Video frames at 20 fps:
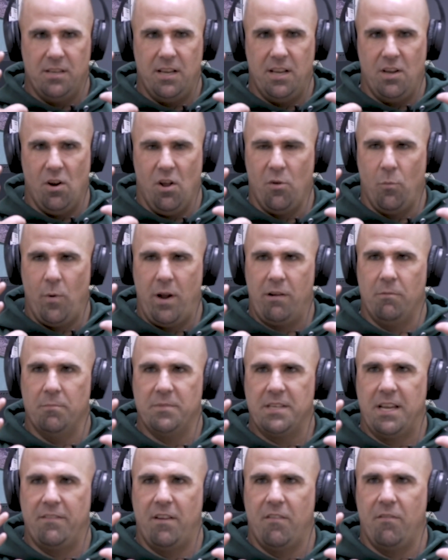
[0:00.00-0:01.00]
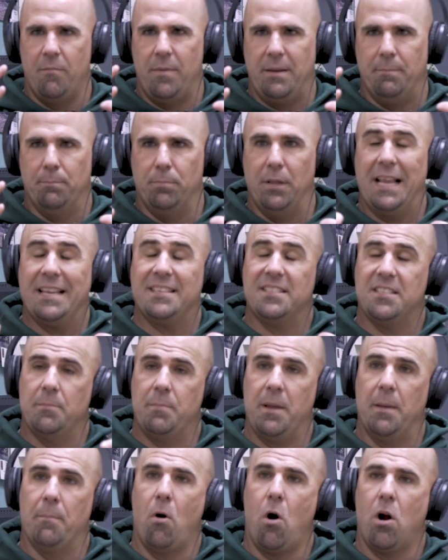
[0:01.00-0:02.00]
in all the weight rooms I've ever been blessed to
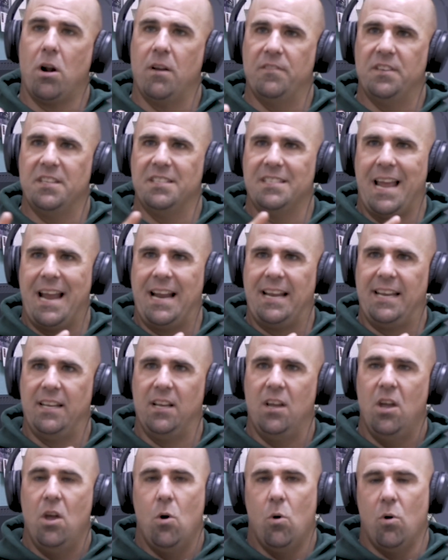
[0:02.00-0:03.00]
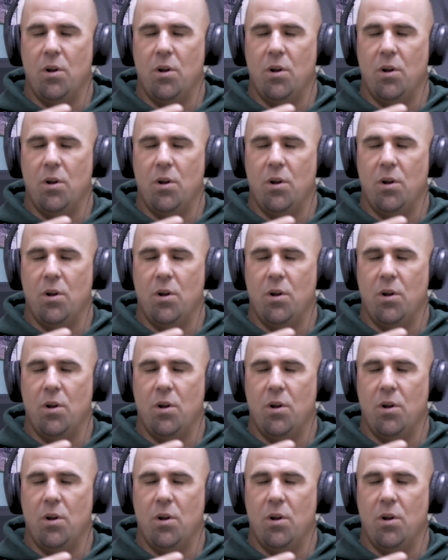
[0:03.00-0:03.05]
be a part of designing